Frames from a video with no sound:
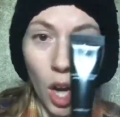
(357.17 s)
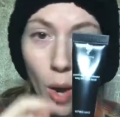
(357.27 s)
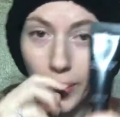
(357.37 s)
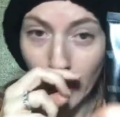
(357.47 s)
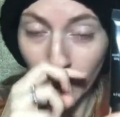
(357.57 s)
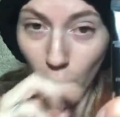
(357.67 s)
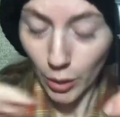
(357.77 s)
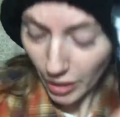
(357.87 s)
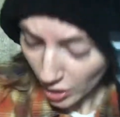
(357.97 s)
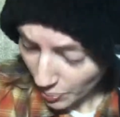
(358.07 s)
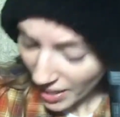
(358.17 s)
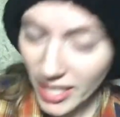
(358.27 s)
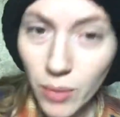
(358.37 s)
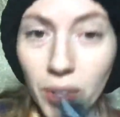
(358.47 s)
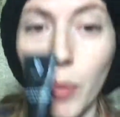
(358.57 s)
Always,
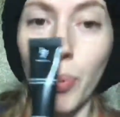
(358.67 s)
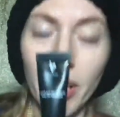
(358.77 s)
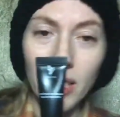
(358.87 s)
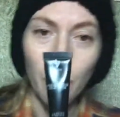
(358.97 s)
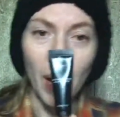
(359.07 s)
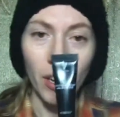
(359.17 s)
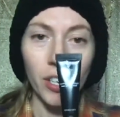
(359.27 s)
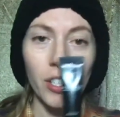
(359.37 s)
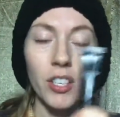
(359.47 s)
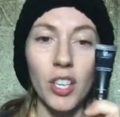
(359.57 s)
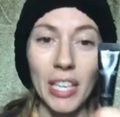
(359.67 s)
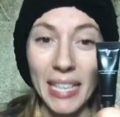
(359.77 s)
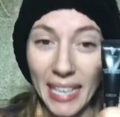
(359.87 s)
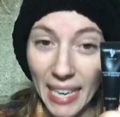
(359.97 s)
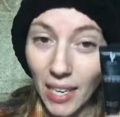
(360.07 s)
especially with the pressed powders,
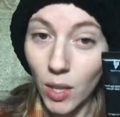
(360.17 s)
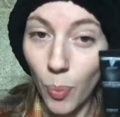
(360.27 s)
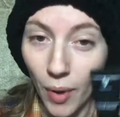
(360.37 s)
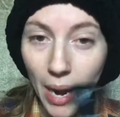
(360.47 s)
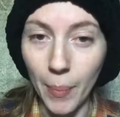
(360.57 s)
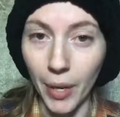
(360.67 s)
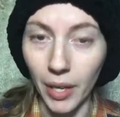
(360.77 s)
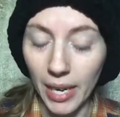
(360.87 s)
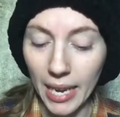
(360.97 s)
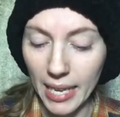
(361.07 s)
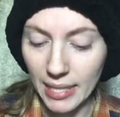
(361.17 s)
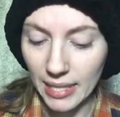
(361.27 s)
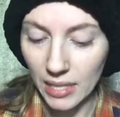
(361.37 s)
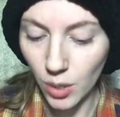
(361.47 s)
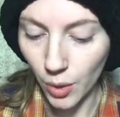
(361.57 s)
get the primer. This
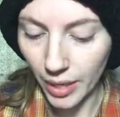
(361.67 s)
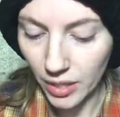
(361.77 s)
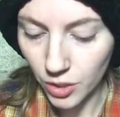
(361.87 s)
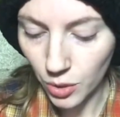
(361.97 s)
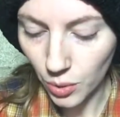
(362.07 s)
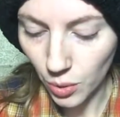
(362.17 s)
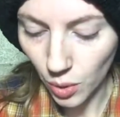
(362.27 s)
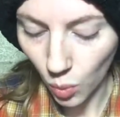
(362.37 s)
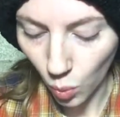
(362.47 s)
is going to